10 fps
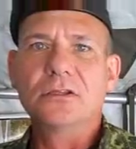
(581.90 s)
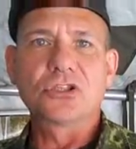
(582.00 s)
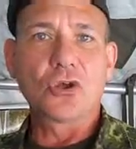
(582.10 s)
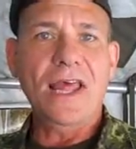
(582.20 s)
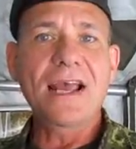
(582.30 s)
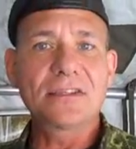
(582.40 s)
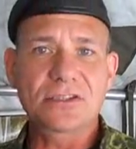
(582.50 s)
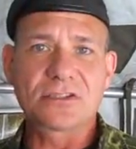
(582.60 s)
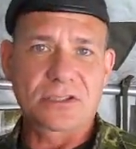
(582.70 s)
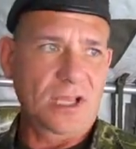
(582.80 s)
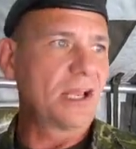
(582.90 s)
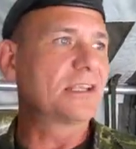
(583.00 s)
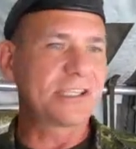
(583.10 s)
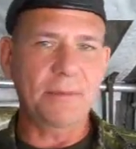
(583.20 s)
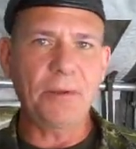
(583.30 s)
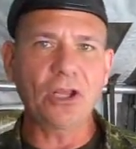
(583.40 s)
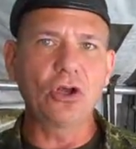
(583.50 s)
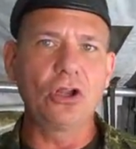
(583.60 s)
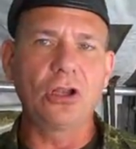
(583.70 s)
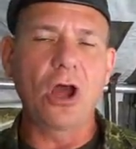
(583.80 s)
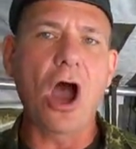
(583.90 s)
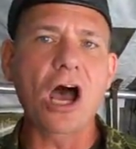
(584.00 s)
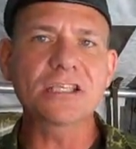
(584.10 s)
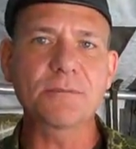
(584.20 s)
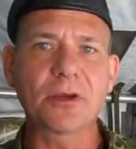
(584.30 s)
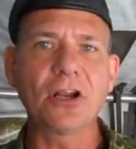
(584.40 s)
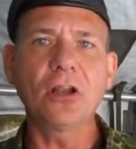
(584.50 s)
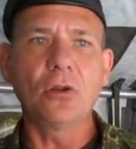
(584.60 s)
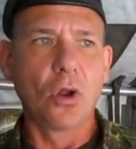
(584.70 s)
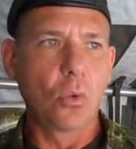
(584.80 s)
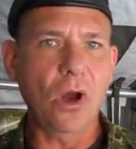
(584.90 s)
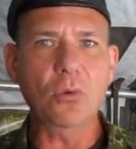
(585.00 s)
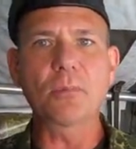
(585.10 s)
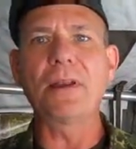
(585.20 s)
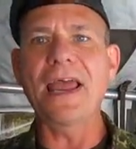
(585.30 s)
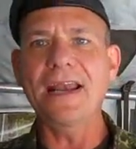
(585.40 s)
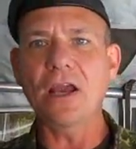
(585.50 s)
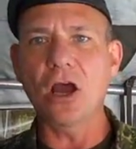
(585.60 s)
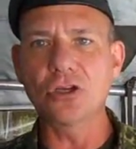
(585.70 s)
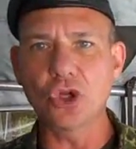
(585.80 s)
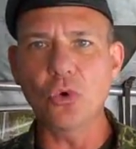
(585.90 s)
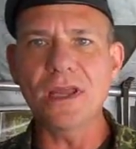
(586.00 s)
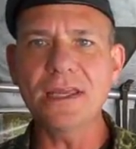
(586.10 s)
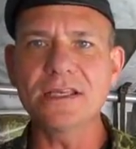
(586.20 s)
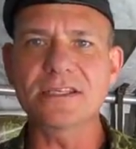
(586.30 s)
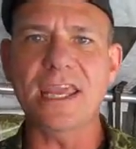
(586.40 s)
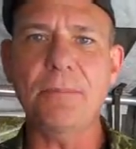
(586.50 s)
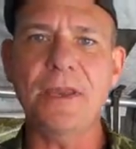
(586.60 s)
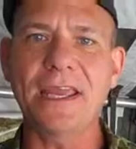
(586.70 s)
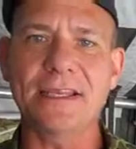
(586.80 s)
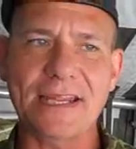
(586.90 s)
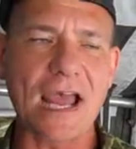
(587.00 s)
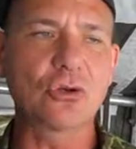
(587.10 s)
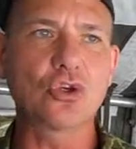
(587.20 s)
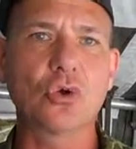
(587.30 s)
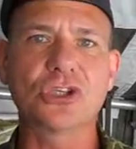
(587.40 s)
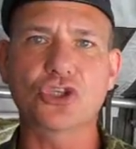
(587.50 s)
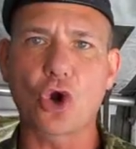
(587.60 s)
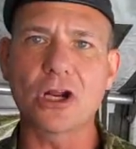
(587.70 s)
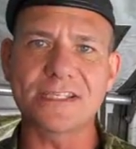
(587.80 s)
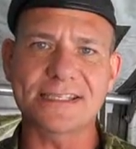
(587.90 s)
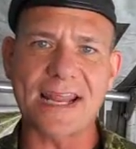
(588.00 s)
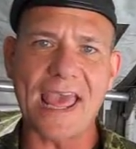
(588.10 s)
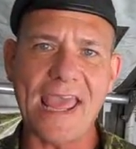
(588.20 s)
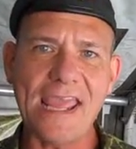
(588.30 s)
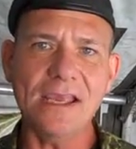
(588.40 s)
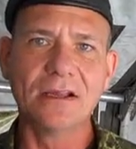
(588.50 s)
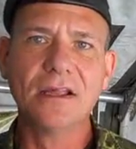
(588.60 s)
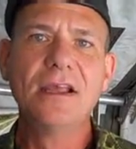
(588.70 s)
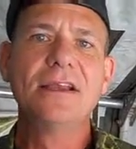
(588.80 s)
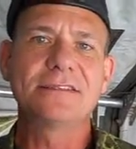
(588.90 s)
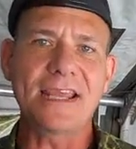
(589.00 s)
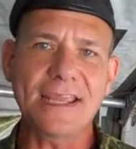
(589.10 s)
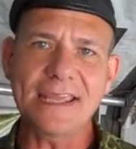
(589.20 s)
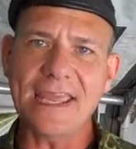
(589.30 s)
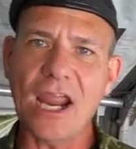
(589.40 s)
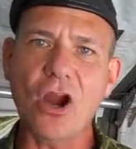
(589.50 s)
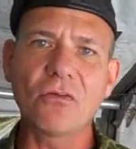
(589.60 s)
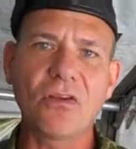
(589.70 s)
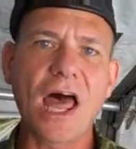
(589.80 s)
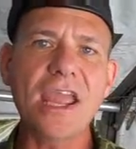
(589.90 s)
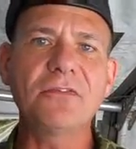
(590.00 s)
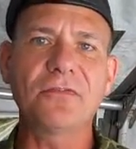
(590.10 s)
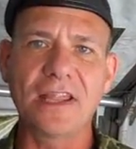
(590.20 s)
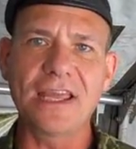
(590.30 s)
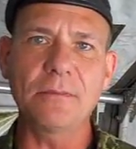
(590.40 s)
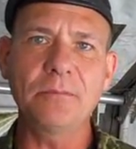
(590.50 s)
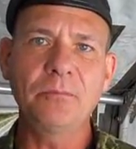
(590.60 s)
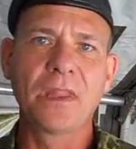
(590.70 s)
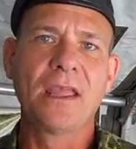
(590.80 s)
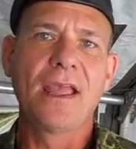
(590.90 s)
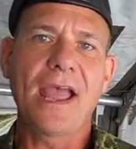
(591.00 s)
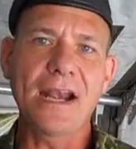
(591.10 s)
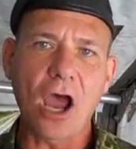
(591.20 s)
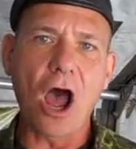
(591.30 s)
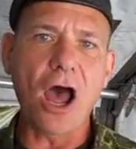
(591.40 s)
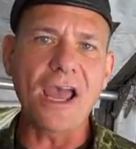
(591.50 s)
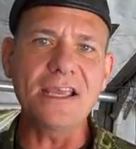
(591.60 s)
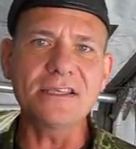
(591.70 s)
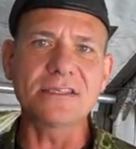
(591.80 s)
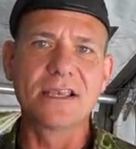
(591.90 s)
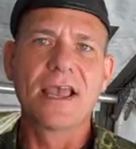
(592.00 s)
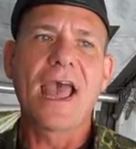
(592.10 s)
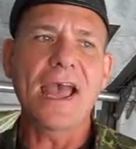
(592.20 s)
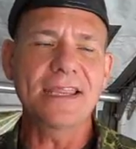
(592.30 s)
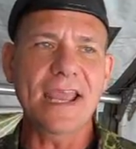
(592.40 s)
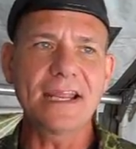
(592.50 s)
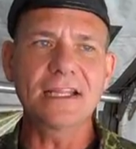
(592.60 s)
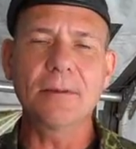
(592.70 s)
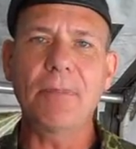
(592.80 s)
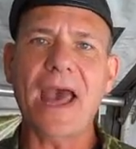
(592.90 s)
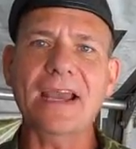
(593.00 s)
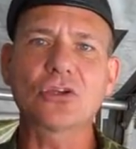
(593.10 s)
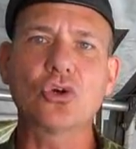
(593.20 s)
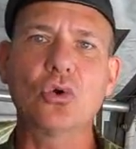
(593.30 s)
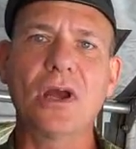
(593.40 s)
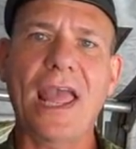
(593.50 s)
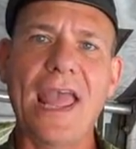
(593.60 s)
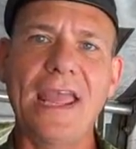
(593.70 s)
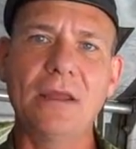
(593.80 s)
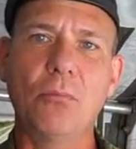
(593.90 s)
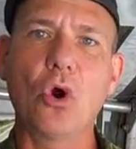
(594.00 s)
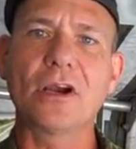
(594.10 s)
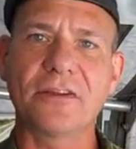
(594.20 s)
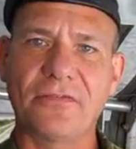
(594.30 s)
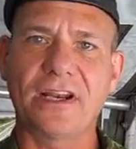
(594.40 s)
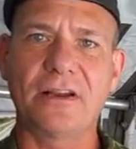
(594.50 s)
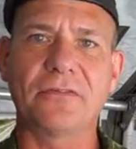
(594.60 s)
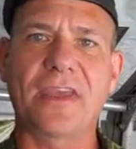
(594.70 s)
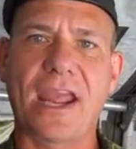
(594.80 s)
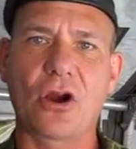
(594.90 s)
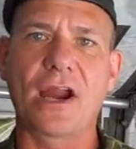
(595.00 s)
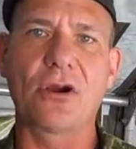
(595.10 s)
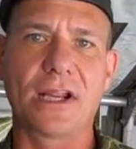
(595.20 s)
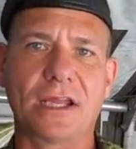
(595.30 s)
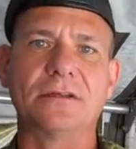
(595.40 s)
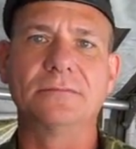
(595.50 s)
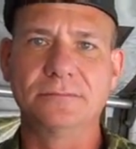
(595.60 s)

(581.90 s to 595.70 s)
So that's a typical hospital. What we're planning on doing is keeping it down to a short stay, taking care of life, limb, and eyes, and getting them back to a more definitive care area.